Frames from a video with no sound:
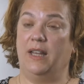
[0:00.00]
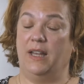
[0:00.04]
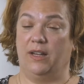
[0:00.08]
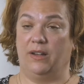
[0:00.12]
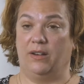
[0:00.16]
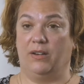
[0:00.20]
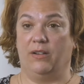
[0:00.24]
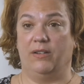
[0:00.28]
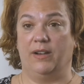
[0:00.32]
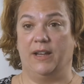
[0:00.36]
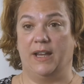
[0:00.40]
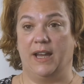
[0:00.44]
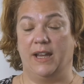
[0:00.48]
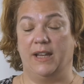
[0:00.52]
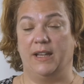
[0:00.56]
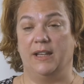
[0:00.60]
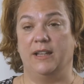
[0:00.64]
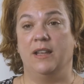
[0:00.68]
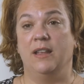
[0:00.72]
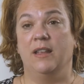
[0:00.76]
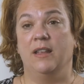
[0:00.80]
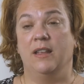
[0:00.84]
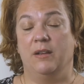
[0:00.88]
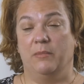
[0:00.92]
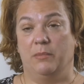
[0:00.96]
and create
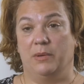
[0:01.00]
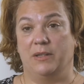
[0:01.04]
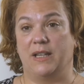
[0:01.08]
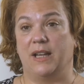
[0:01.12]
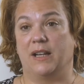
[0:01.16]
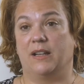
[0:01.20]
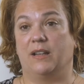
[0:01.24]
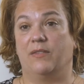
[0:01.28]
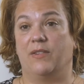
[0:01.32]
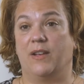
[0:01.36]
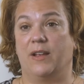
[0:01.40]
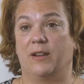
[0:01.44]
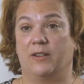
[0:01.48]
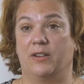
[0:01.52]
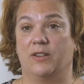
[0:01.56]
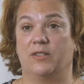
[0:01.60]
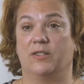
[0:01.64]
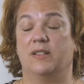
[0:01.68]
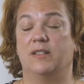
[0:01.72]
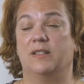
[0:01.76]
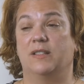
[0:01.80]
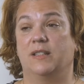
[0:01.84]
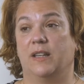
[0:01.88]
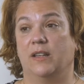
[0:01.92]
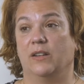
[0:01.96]
protective factors
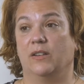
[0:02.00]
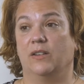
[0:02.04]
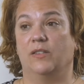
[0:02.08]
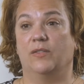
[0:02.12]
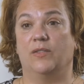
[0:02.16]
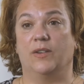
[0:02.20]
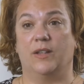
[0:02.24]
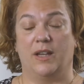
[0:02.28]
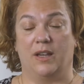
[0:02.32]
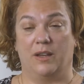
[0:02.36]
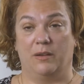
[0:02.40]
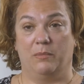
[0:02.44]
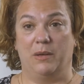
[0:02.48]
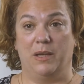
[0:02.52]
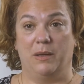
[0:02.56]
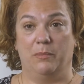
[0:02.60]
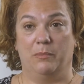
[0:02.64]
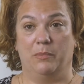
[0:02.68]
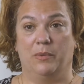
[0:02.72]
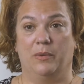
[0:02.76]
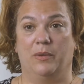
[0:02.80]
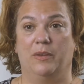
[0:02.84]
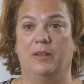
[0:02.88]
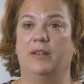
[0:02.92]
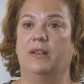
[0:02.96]
and skills for young
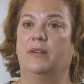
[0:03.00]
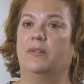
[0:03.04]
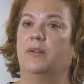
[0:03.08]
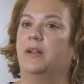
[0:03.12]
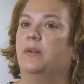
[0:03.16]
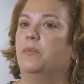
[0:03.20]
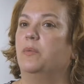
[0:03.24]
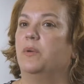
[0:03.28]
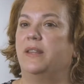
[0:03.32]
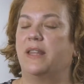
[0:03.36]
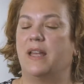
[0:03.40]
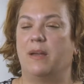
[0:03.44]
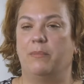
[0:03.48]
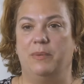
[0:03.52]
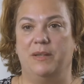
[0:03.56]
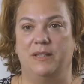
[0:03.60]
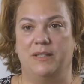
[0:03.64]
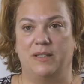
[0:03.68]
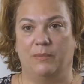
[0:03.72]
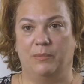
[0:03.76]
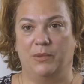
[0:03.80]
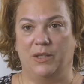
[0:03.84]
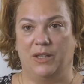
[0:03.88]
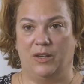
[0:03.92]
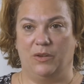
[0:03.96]
people? Would that be
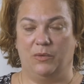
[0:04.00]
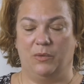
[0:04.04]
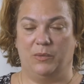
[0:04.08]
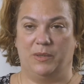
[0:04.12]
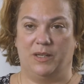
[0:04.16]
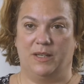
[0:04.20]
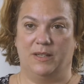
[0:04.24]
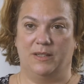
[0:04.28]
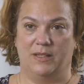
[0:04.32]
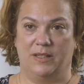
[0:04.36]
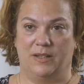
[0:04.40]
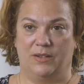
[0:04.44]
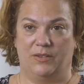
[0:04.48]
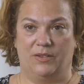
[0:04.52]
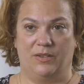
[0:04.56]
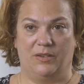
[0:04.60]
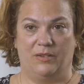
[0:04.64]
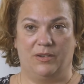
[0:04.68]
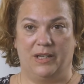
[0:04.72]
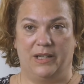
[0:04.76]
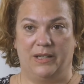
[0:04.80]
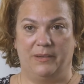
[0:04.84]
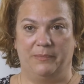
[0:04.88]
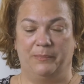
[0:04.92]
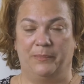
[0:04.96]
something you would consider
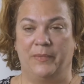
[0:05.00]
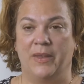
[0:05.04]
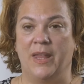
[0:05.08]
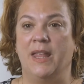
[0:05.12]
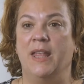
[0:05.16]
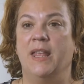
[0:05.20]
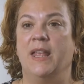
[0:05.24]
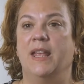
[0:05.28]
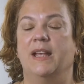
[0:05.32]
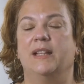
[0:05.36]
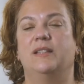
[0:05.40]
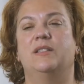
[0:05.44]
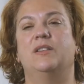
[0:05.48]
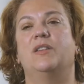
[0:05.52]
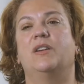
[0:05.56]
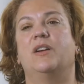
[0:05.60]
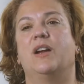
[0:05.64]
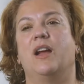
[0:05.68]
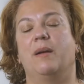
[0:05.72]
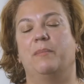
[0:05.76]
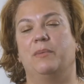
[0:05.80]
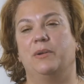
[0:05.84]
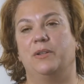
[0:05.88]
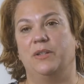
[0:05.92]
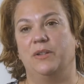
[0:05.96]
doing? And so there
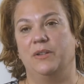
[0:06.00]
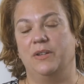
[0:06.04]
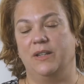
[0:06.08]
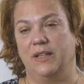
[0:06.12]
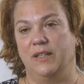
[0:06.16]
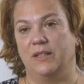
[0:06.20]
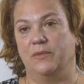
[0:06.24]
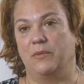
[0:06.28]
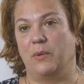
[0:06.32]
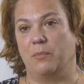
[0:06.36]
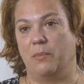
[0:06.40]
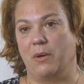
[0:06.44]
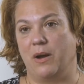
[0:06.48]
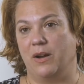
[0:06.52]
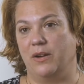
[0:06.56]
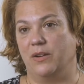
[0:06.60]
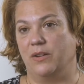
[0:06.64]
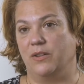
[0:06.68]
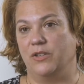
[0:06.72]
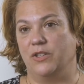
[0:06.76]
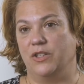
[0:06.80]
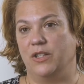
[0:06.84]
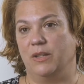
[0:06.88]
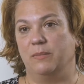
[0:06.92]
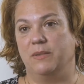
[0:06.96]
are opportunities for
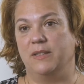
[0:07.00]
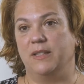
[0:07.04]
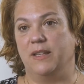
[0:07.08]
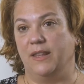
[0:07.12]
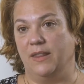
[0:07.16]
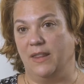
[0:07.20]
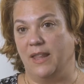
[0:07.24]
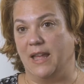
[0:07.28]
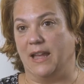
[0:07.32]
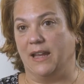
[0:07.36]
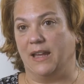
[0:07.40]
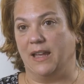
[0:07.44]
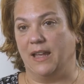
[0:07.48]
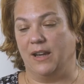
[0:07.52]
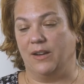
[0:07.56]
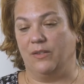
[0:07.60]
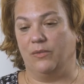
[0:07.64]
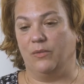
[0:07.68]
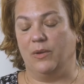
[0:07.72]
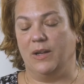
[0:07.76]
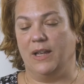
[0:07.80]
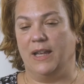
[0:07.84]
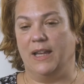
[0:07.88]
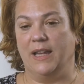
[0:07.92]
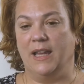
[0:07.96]
partnerships in that kind
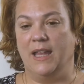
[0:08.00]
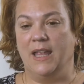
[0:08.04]
of way.